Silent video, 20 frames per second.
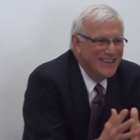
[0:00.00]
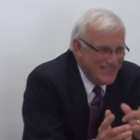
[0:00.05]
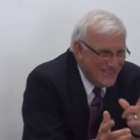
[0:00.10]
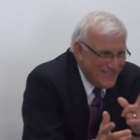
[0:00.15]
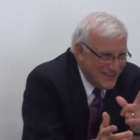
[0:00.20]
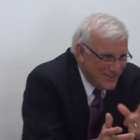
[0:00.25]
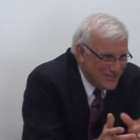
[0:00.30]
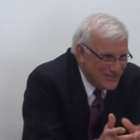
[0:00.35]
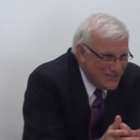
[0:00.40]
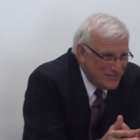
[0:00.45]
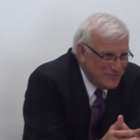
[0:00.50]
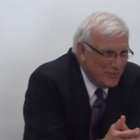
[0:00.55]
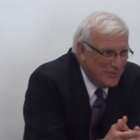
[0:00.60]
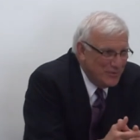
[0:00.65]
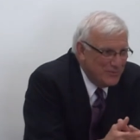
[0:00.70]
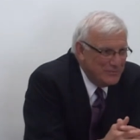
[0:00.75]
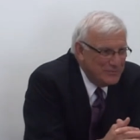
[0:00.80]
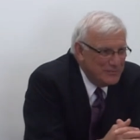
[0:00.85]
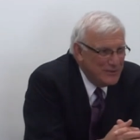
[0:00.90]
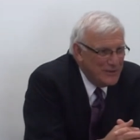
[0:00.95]
Yes.
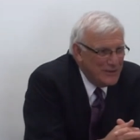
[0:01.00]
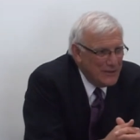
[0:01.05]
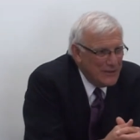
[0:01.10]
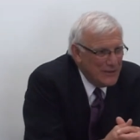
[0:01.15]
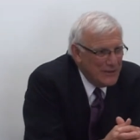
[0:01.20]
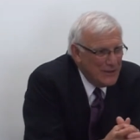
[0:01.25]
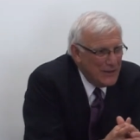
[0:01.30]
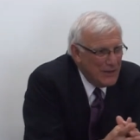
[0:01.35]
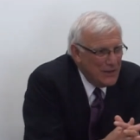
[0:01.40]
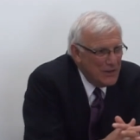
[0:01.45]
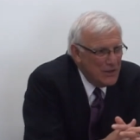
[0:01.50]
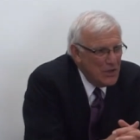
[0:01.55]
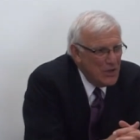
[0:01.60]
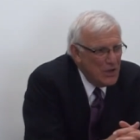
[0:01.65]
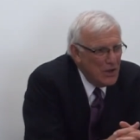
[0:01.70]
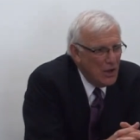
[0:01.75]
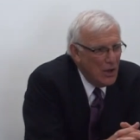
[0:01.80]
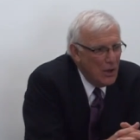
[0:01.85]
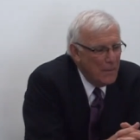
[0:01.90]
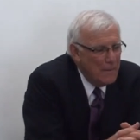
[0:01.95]
Can you
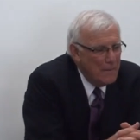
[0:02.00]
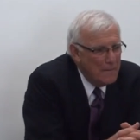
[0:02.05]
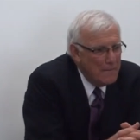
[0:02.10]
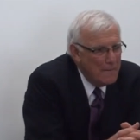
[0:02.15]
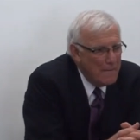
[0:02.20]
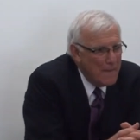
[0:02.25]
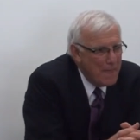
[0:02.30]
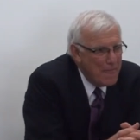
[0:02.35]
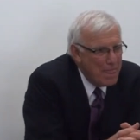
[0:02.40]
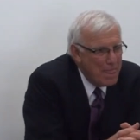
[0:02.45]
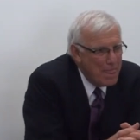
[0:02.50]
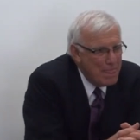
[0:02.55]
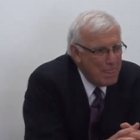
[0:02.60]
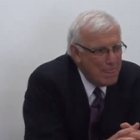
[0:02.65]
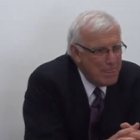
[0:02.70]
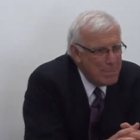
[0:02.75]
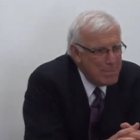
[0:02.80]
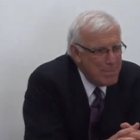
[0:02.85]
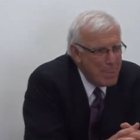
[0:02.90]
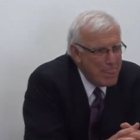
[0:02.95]
share um,
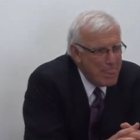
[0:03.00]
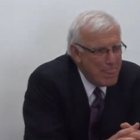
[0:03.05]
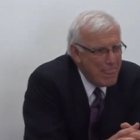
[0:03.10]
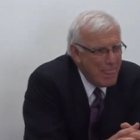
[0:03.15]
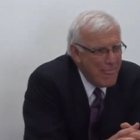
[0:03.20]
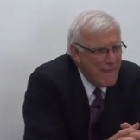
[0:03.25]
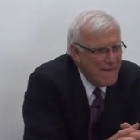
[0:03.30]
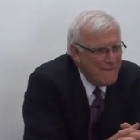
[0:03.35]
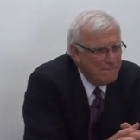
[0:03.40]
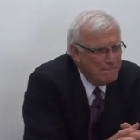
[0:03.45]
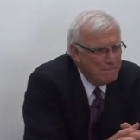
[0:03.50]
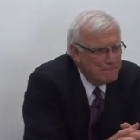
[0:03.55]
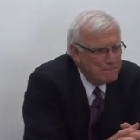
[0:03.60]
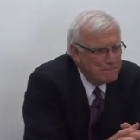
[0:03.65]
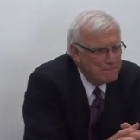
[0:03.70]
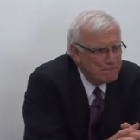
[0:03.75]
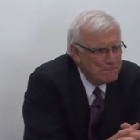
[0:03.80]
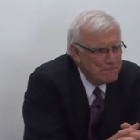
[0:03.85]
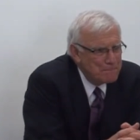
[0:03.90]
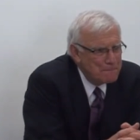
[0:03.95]
what
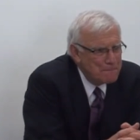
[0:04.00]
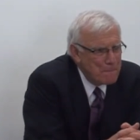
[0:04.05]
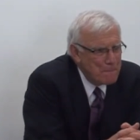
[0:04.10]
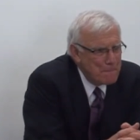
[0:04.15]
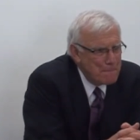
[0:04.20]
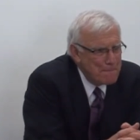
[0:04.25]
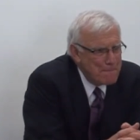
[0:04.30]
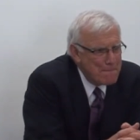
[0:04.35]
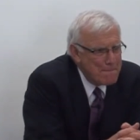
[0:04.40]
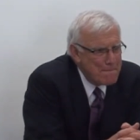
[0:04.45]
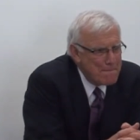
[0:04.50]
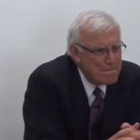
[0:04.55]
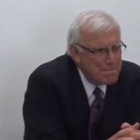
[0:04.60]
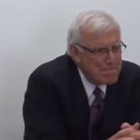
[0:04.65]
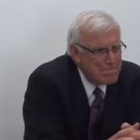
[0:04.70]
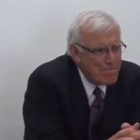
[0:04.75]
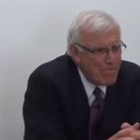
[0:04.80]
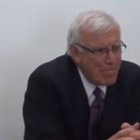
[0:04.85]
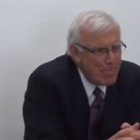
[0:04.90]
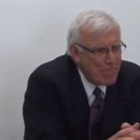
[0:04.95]
your your teaching
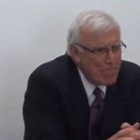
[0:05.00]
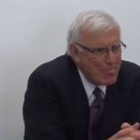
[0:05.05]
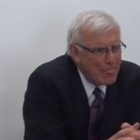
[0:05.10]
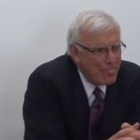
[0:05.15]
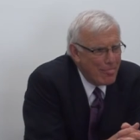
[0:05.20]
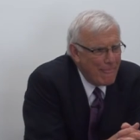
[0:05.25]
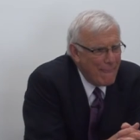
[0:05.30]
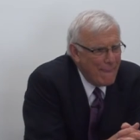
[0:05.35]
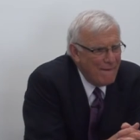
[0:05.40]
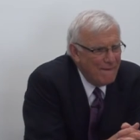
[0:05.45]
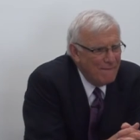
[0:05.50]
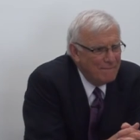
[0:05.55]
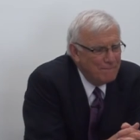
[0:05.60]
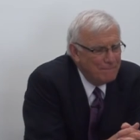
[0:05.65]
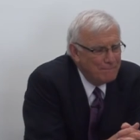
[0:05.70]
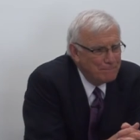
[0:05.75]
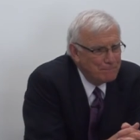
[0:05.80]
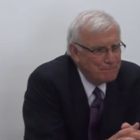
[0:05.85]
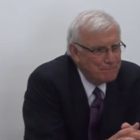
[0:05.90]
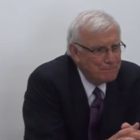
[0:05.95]
topics are on?
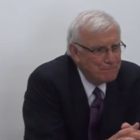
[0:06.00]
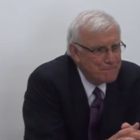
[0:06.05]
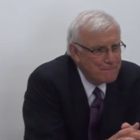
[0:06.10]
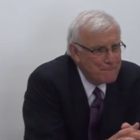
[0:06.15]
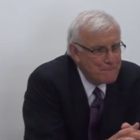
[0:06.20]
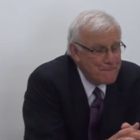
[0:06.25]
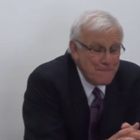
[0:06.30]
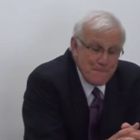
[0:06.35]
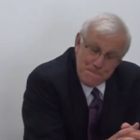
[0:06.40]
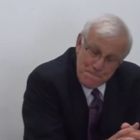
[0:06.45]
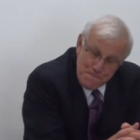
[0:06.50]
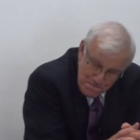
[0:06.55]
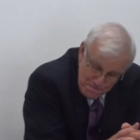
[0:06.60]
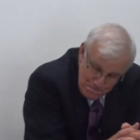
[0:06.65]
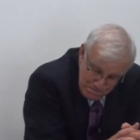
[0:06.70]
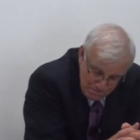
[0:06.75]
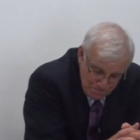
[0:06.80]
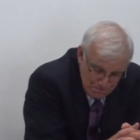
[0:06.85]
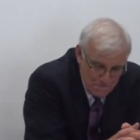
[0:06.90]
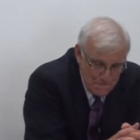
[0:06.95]
Uh, you've sent and your
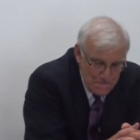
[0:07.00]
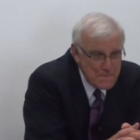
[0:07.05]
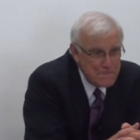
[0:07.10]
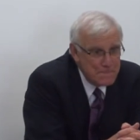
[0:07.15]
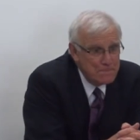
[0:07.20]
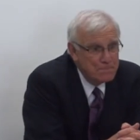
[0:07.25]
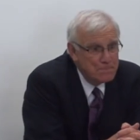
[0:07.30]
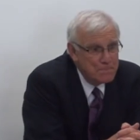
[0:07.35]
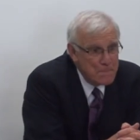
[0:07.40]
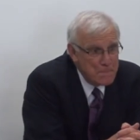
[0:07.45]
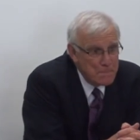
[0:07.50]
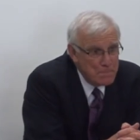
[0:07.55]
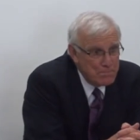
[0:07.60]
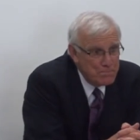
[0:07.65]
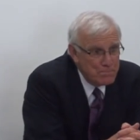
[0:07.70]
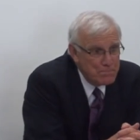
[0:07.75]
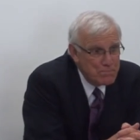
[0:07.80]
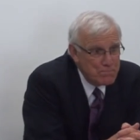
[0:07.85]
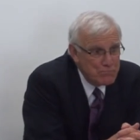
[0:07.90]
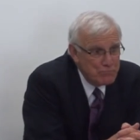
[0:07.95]
letters you've taught on
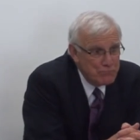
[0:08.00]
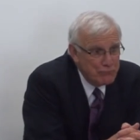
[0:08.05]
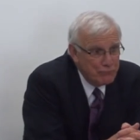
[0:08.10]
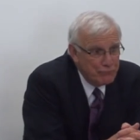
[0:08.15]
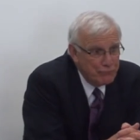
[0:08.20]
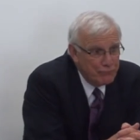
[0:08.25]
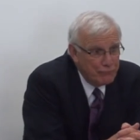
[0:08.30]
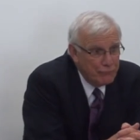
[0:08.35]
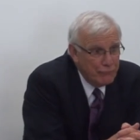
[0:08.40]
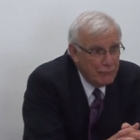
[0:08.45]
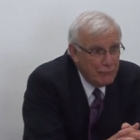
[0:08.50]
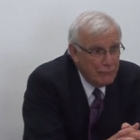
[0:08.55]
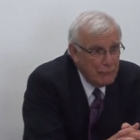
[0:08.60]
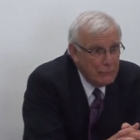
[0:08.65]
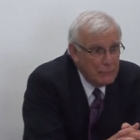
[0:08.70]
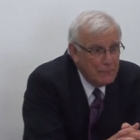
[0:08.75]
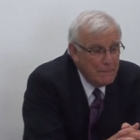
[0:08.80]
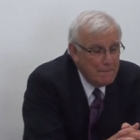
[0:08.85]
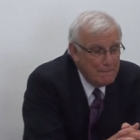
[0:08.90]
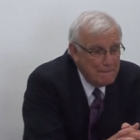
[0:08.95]
like,
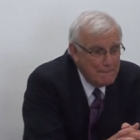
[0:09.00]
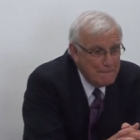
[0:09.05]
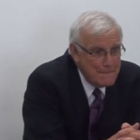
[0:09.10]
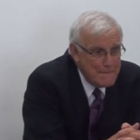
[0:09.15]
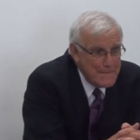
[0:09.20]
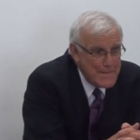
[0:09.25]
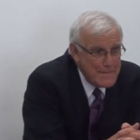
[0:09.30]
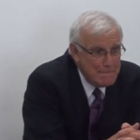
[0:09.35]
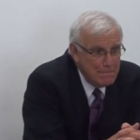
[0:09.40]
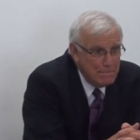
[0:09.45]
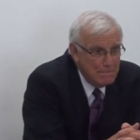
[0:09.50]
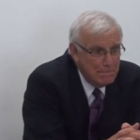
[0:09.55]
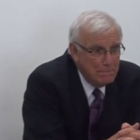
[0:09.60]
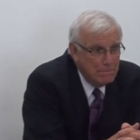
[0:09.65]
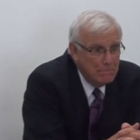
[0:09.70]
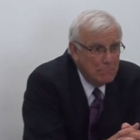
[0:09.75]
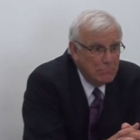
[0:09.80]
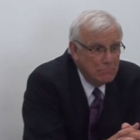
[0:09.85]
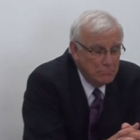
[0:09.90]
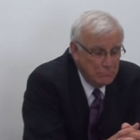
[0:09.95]
Romans and
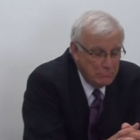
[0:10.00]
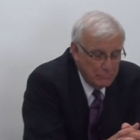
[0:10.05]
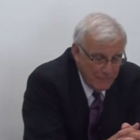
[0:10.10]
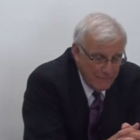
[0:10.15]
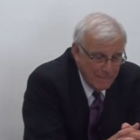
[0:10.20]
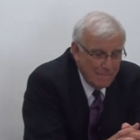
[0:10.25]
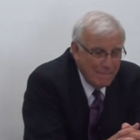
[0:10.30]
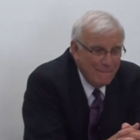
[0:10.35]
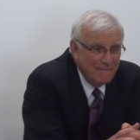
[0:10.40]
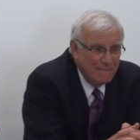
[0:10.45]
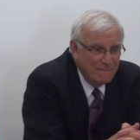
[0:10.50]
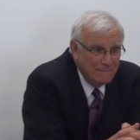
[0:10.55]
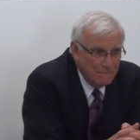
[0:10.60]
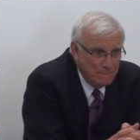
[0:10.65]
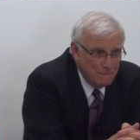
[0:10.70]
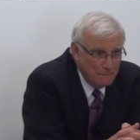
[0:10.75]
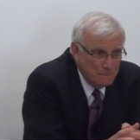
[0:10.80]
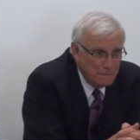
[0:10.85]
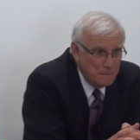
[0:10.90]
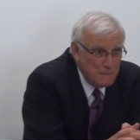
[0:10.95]
Timothy. And, mm-hmm.
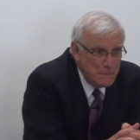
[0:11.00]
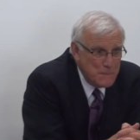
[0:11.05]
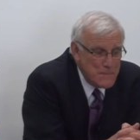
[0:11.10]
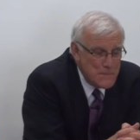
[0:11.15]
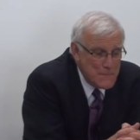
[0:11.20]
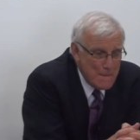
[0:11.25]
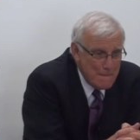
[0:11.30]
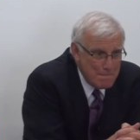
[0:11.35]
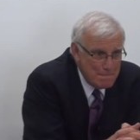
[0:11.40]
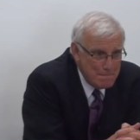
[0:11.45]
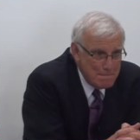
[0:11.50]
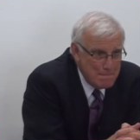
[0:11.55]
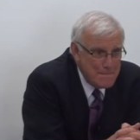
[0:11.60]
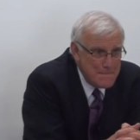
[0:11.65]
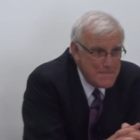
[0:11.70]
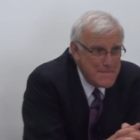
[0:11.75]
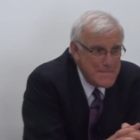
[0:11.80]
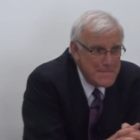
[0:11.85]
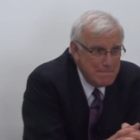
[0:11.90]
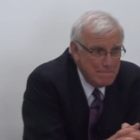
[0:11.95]
um,
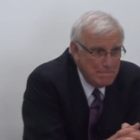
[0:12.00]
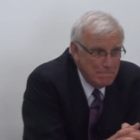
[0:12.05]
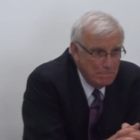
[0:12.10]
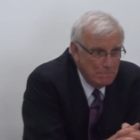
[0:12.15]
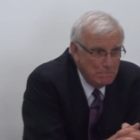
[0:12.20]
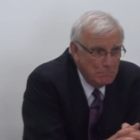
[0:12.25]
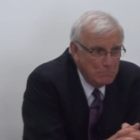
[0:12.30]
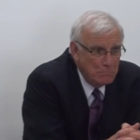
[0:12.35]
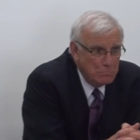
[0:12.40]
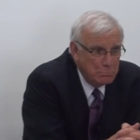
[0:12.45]
you share like